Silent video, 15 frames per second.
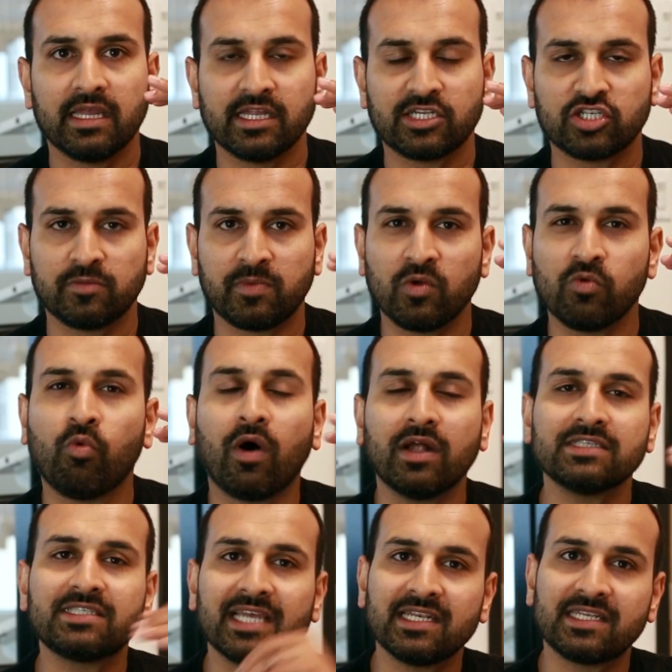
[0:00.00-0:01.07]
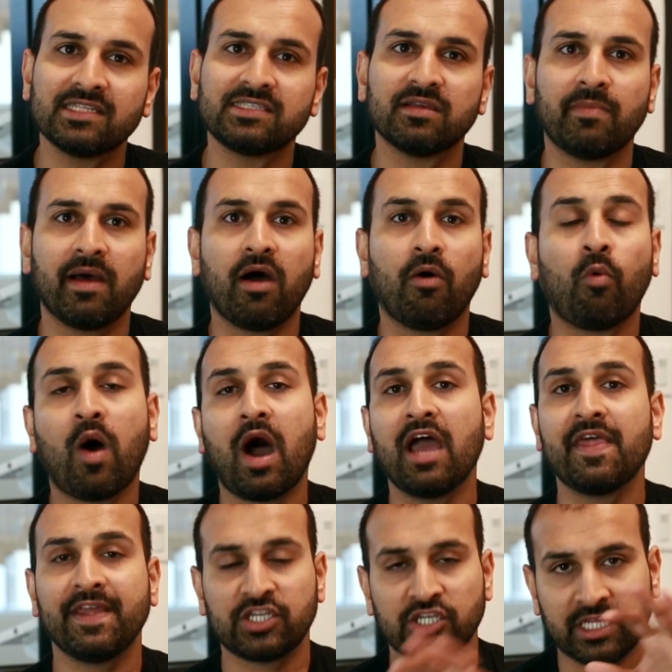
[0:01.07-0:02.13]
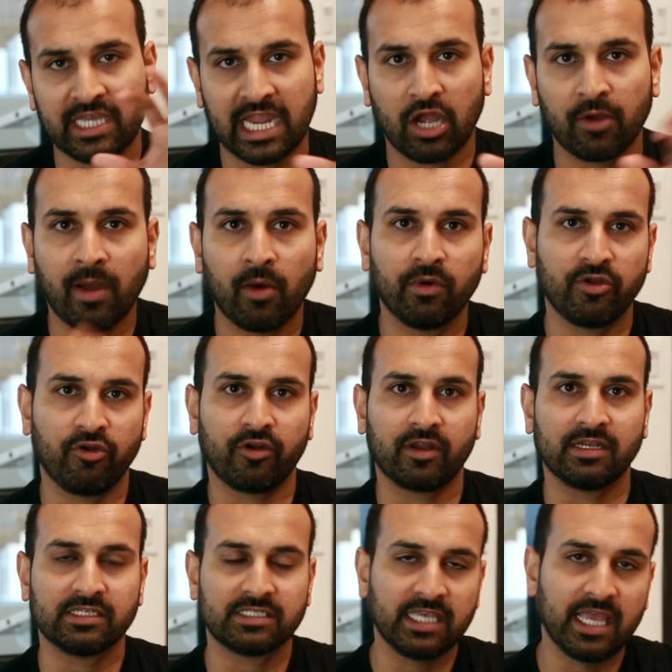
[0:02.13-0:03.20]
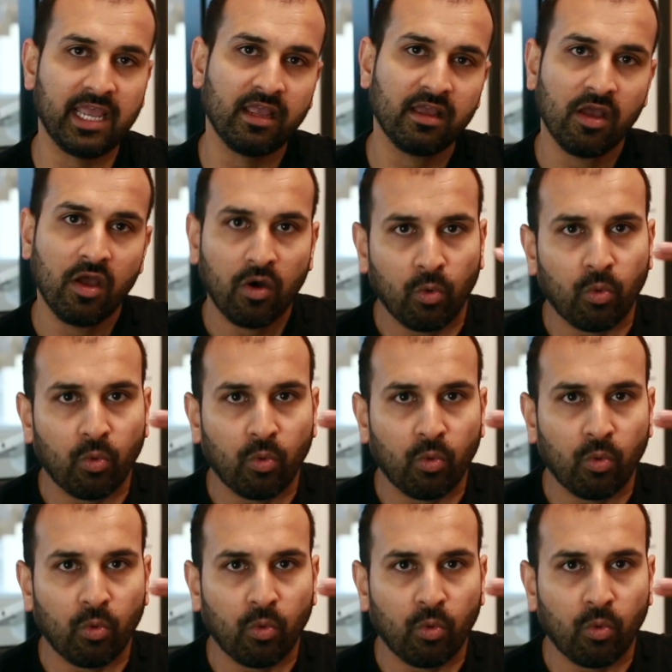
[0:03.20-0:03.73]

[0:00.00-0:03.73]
It should be 1 sentence about why they should care about what you're going to say,